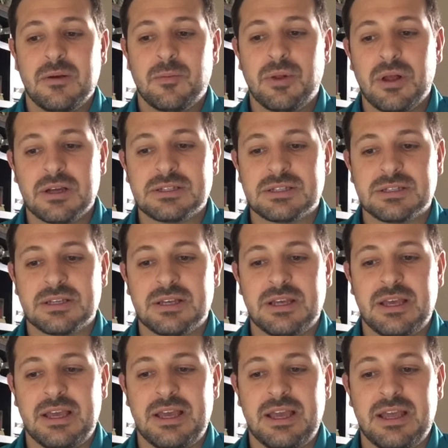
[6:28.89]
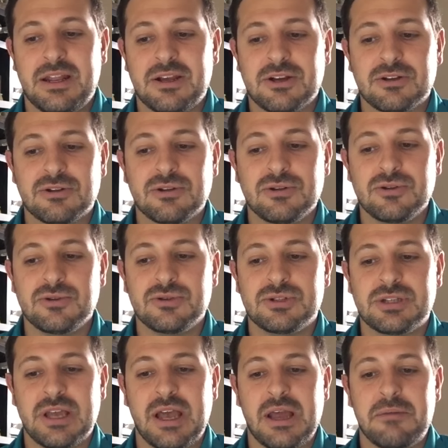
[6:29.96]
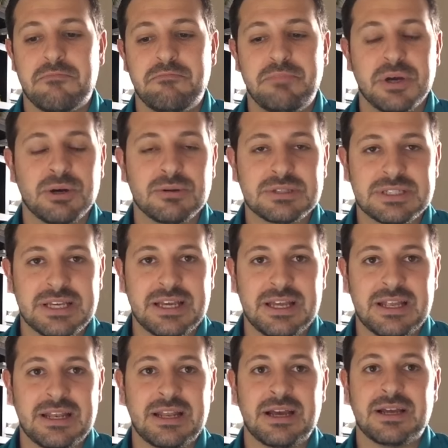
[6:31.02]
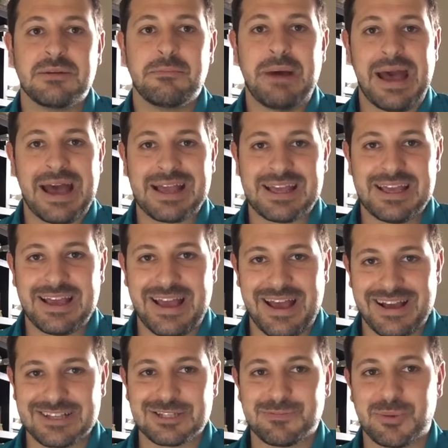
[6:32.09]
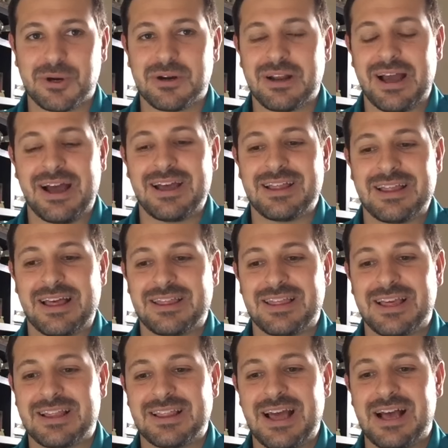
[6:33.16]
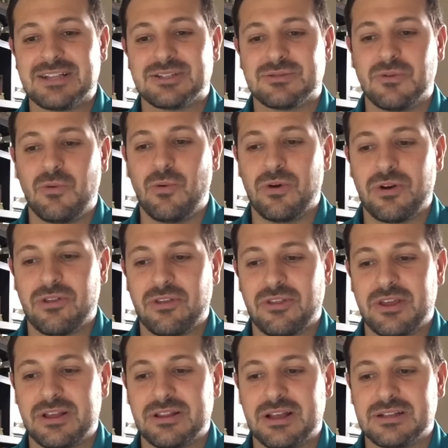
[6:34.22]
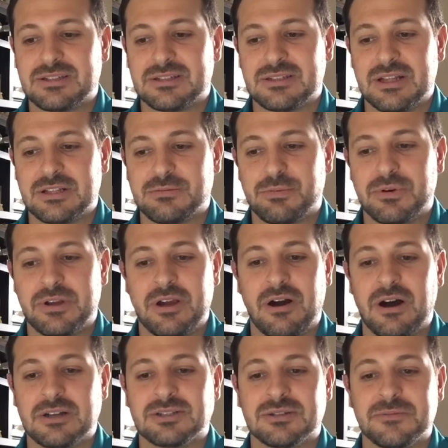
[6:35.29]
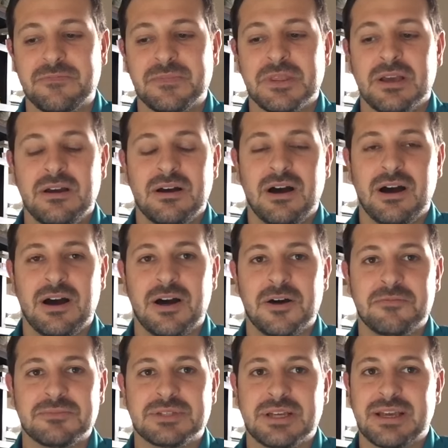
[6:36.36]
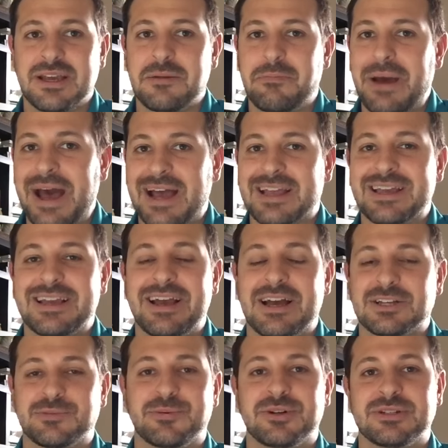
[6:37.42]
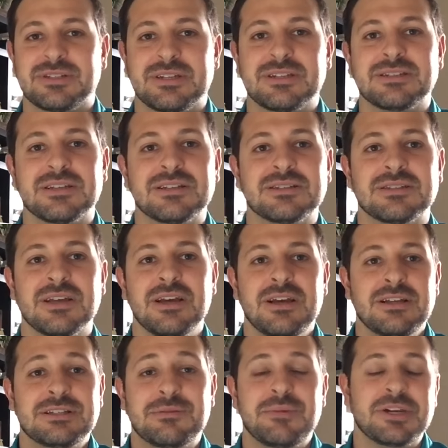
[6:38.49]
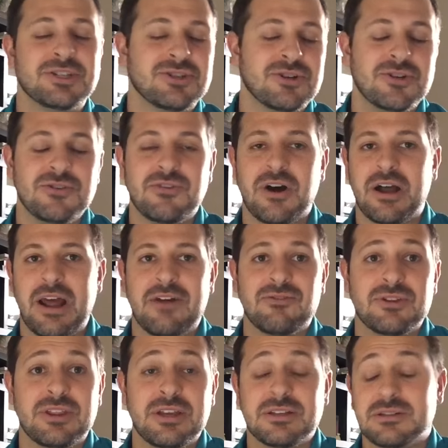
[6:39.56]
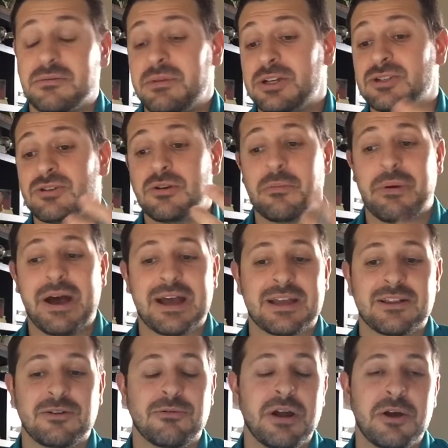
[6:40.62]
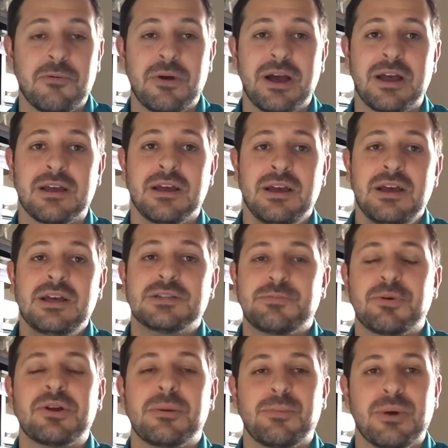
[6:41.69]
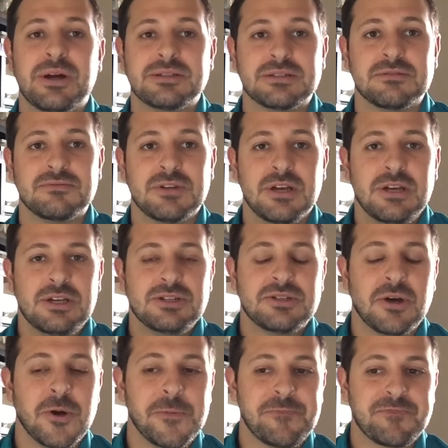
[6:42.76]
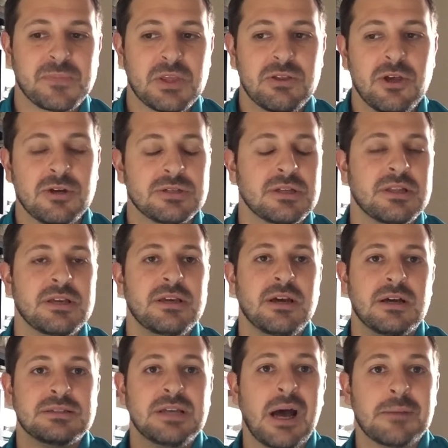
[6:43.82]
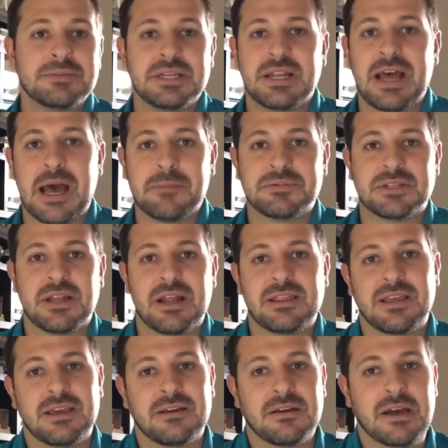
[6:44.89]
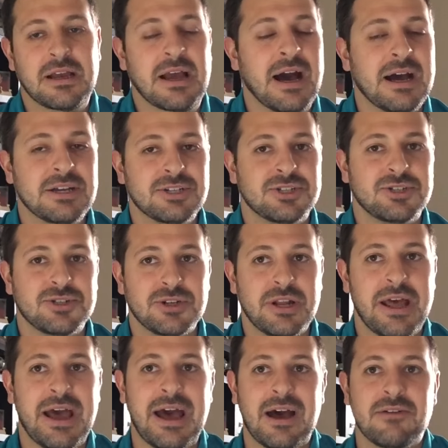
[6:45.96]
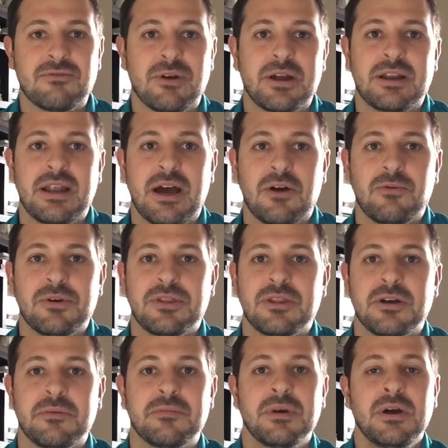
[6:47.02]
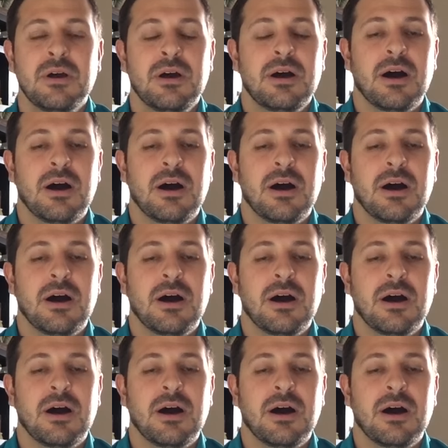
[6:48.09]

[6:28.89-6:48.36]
Plus, it includes a built-in packing expert. I think that's one of the things that's pretty awesome, to get packing expert assistance to make sure you've got everything, to make sure you're packing the right way. It's pretty impressive. So those are the top 10 apps that I think guys should have right now with them.